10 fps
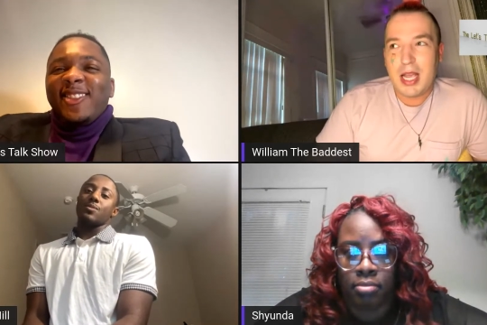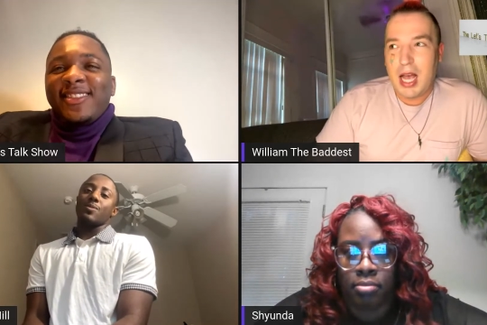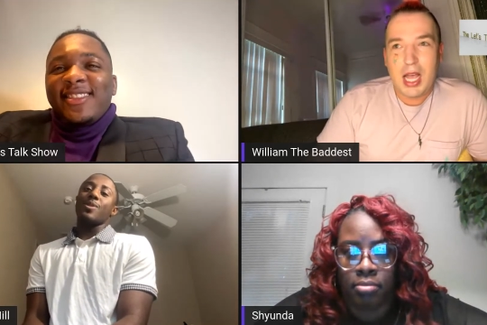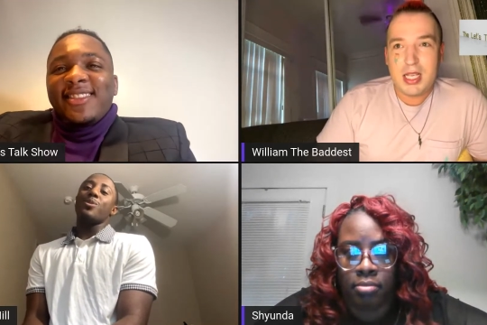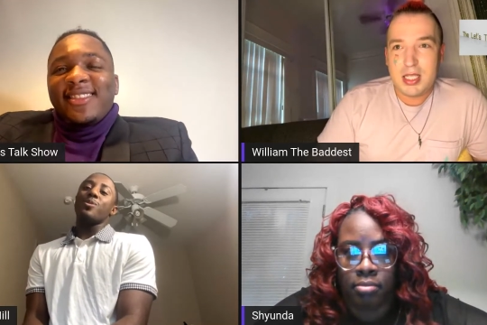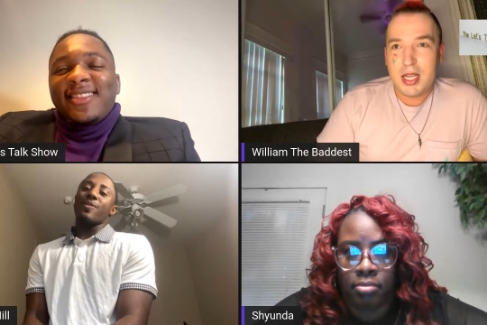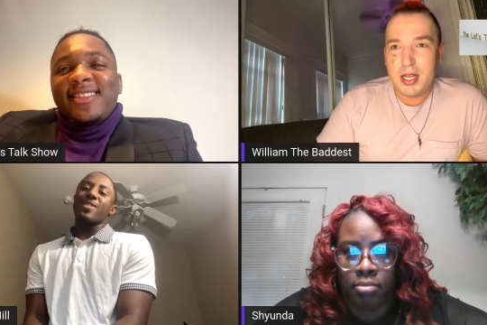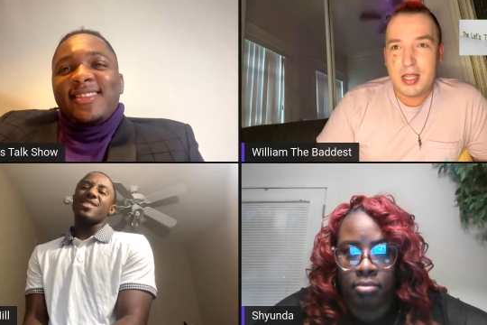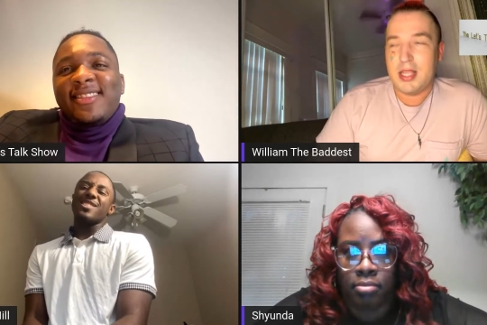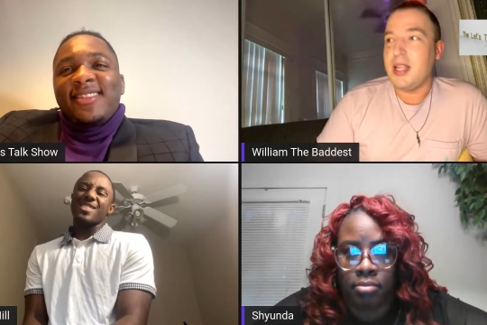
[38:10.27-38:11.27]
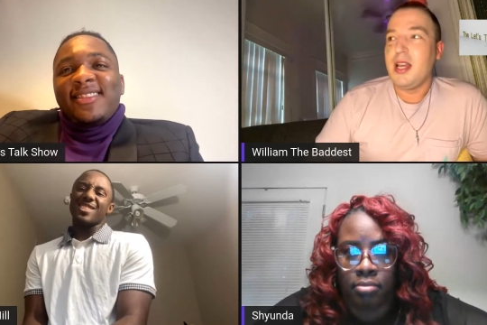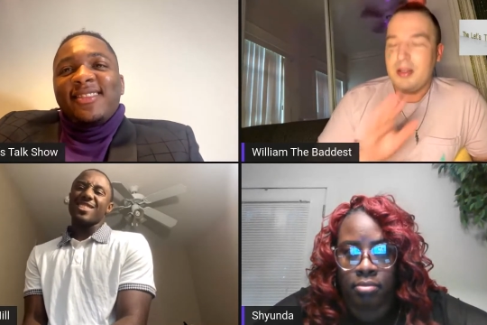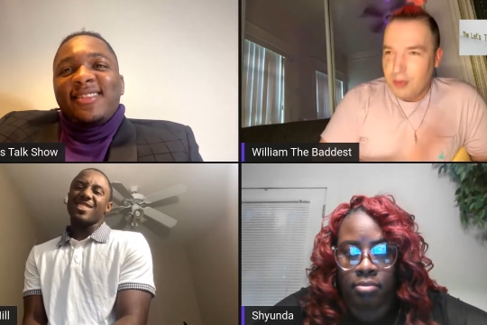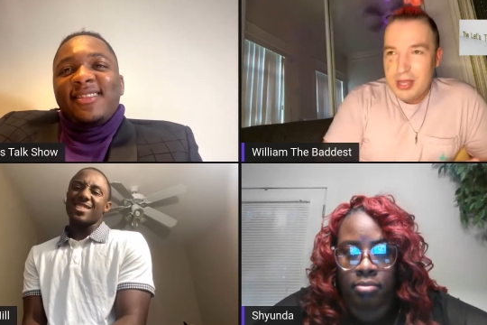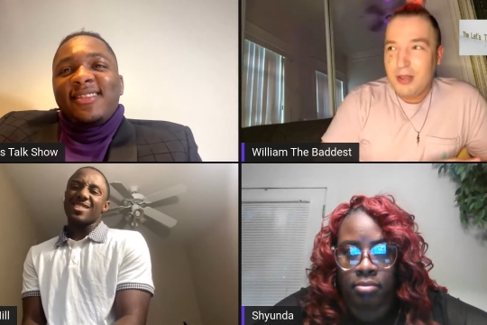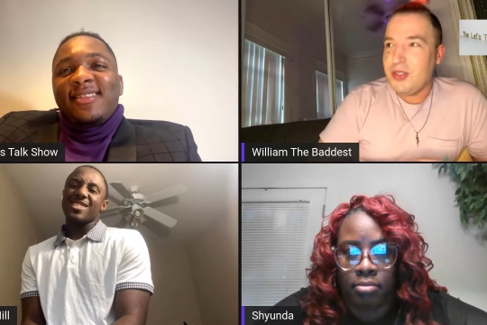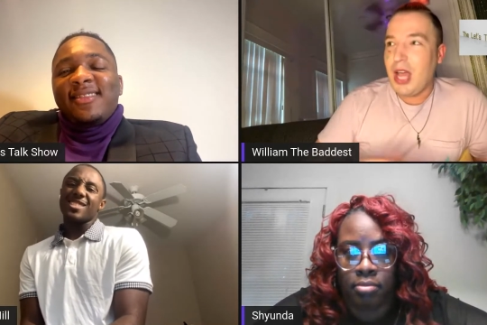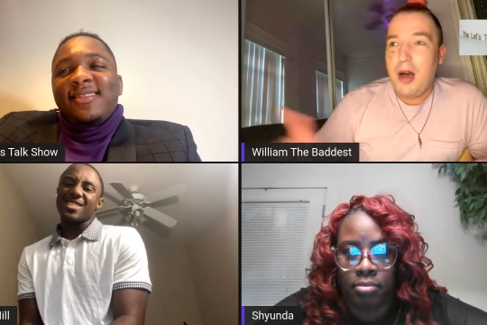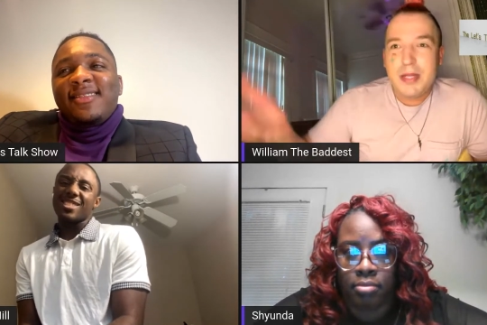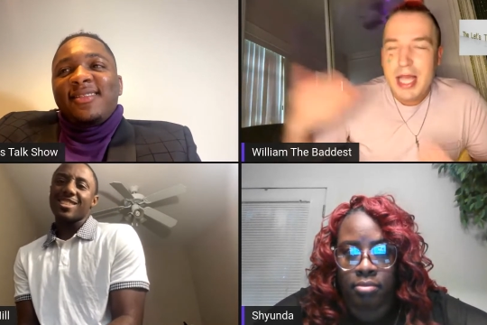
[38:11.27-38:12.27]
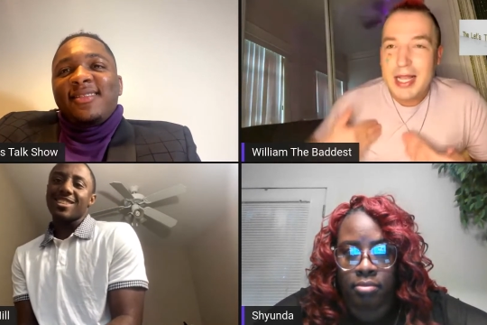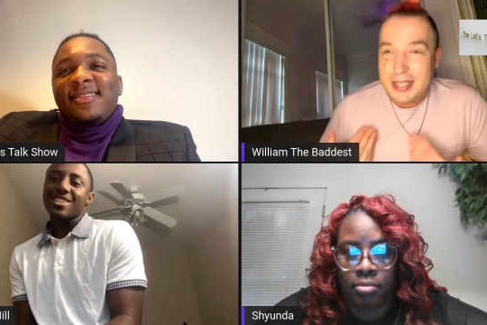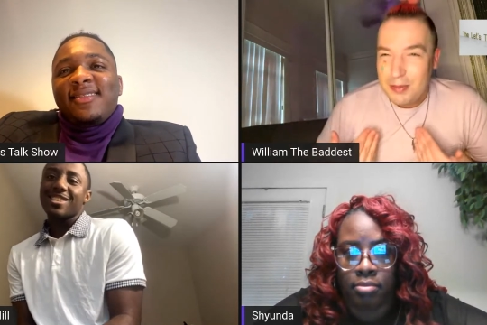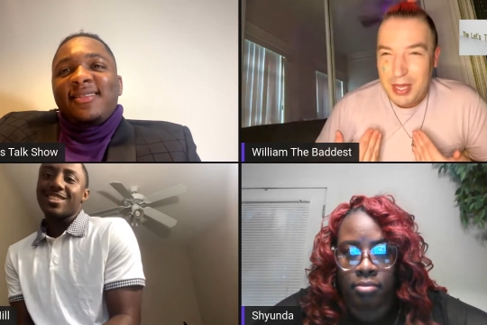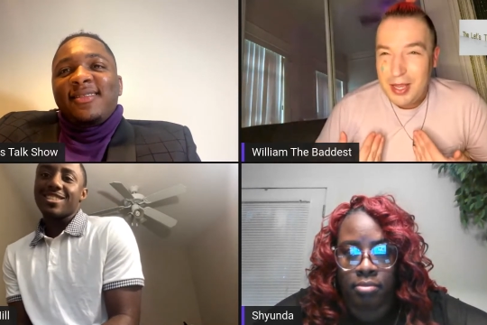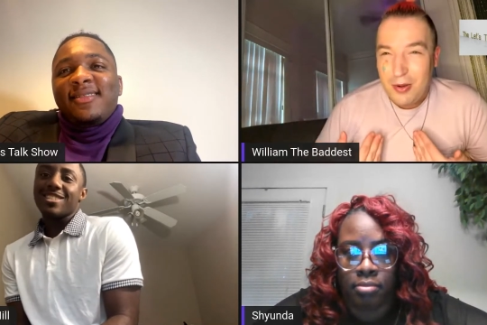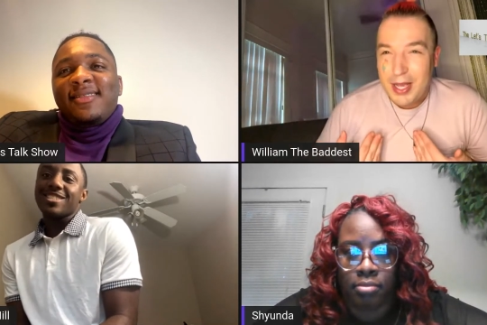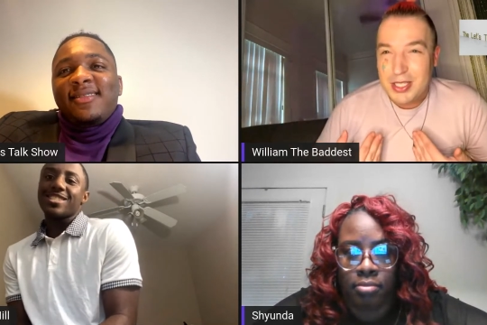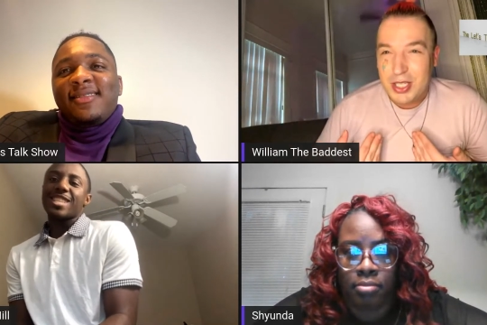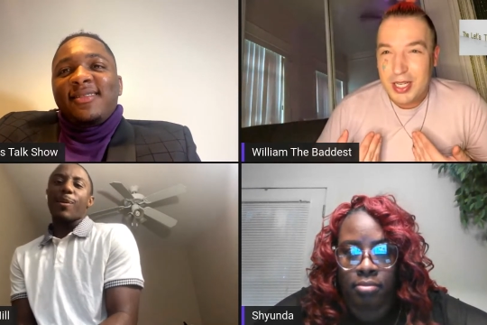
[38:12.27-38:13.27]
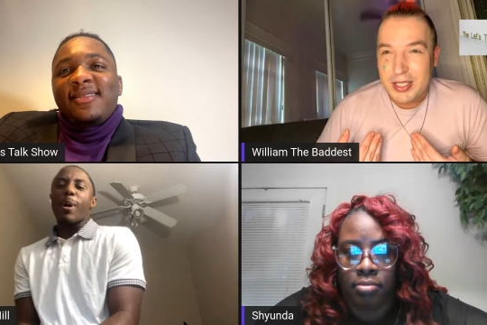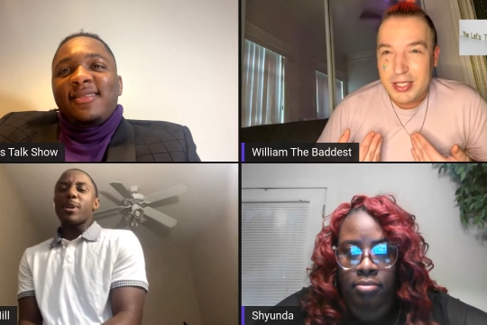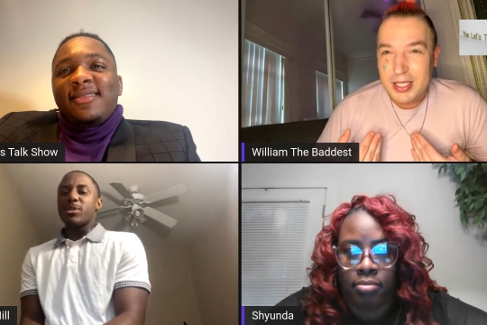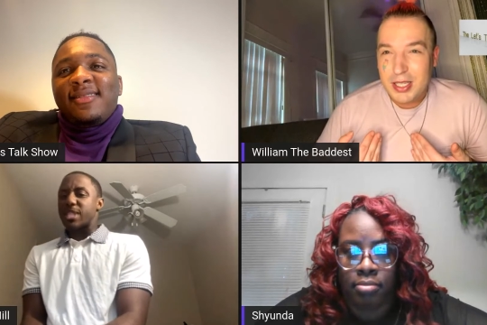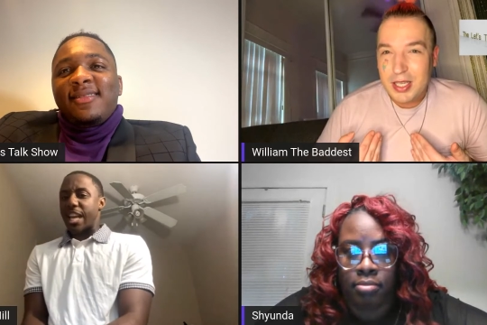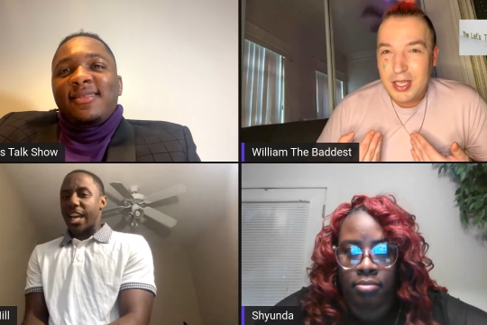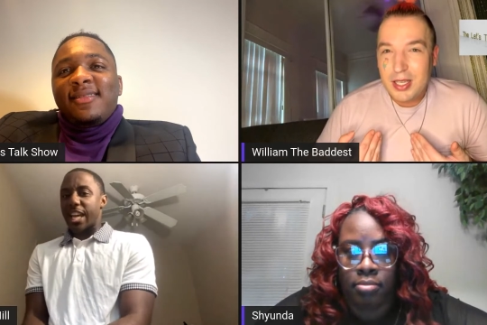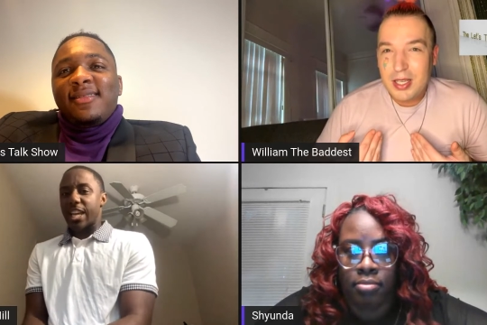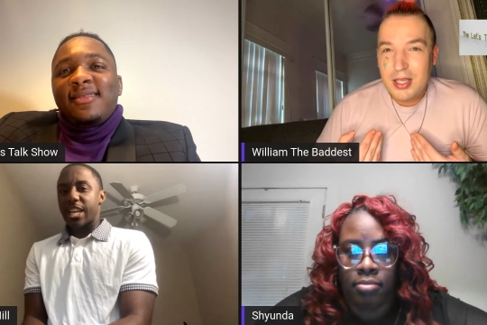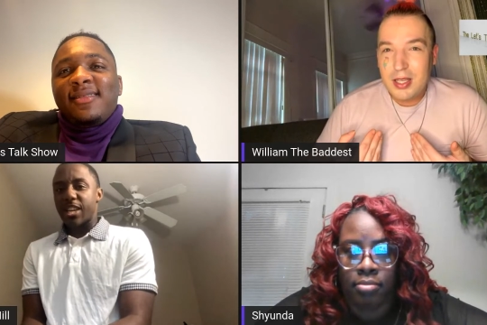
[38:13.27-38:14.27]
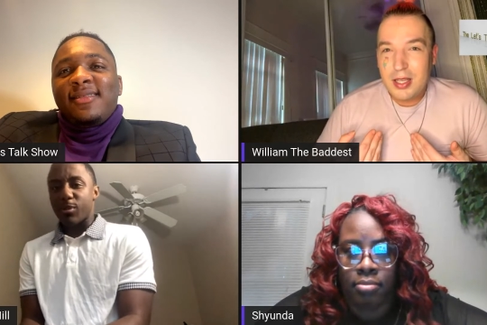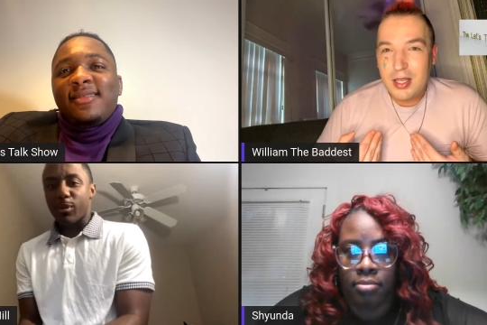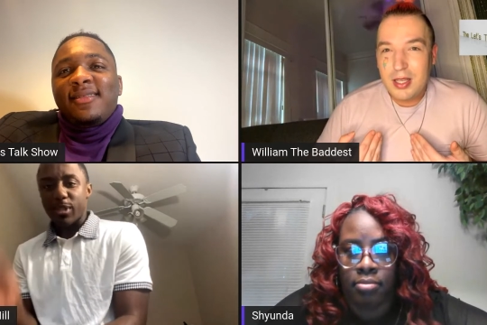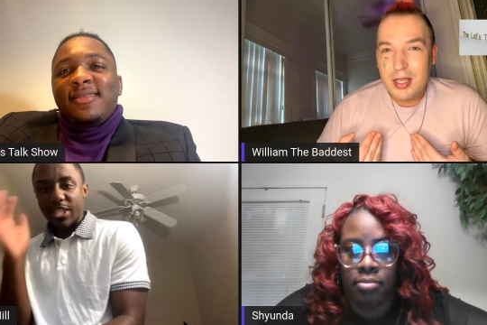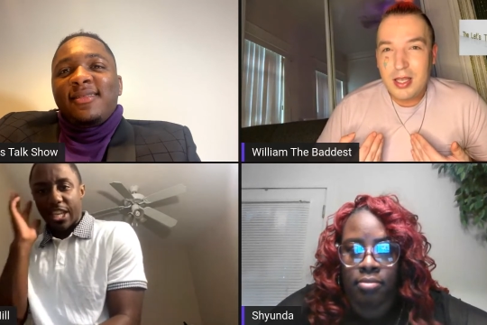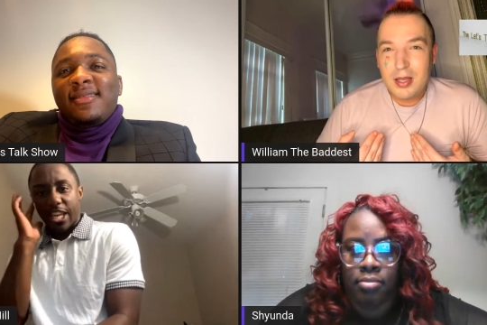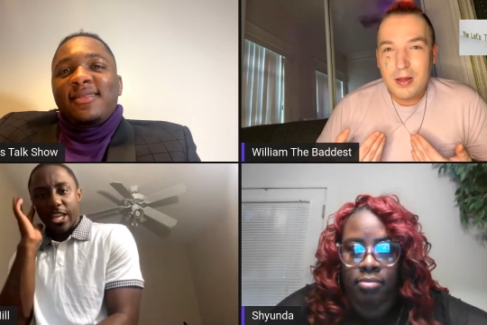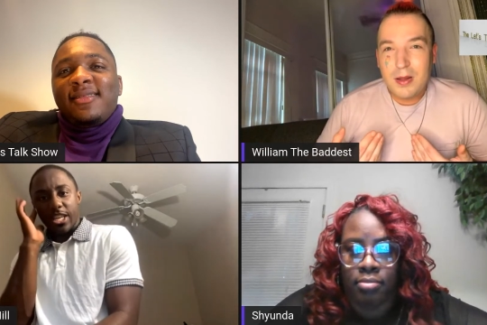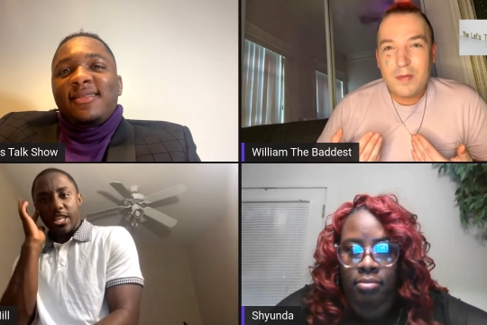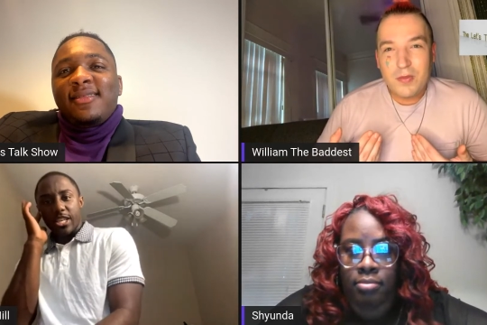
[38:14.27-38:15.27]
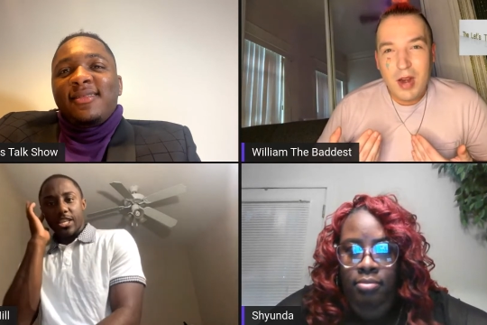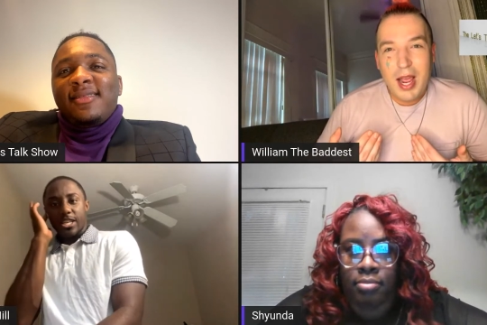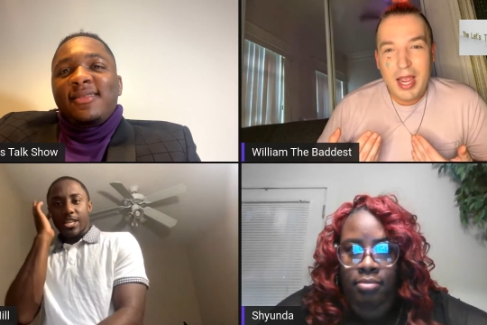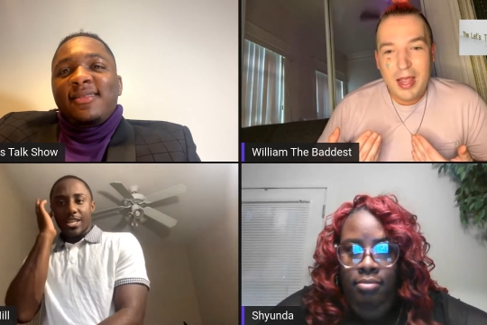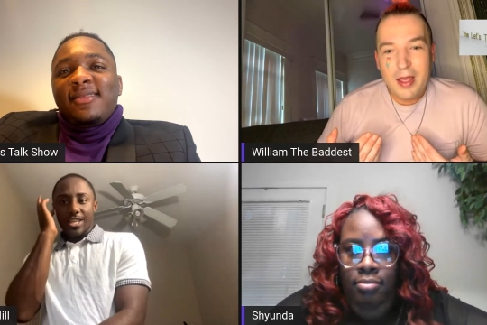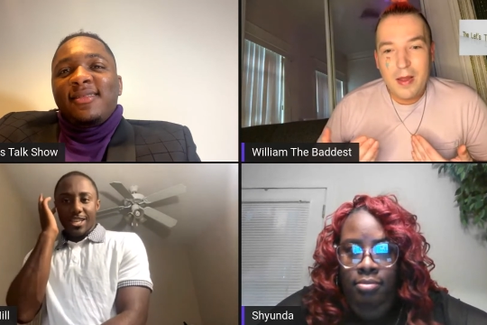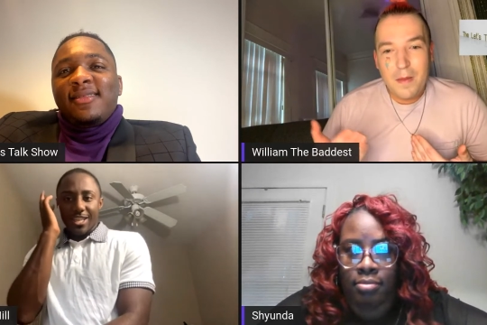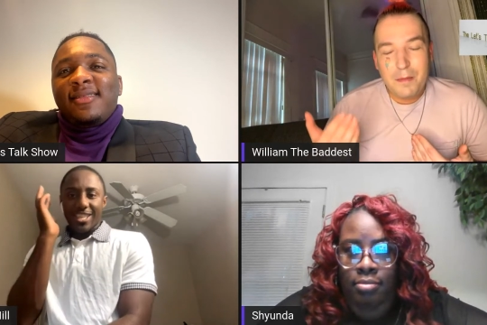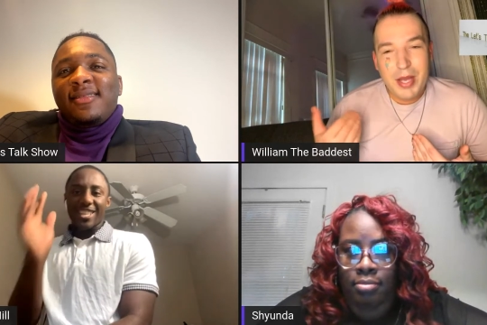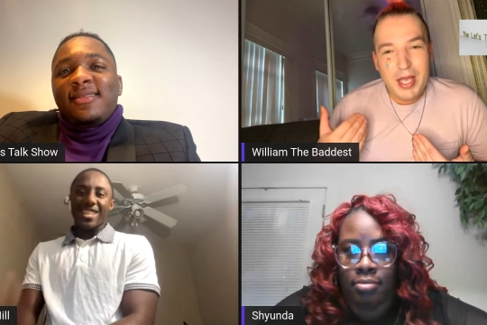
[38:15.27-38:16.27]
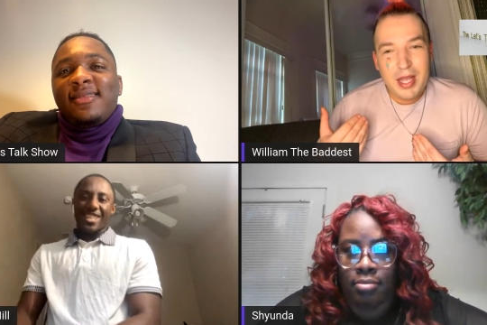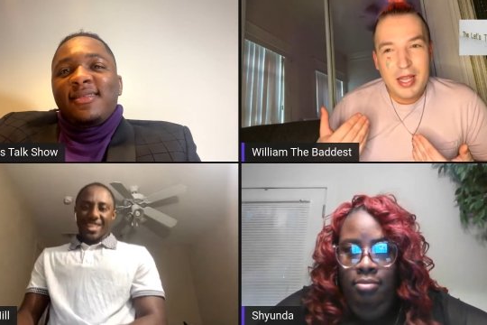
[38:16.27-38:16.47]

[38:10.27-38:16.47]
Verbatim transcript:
Speaker 1: I ain't say nothing. What the y'all was asking me questions. So what
Speaker 2: were you saying? What were you saying?
Speaker 1: Right. But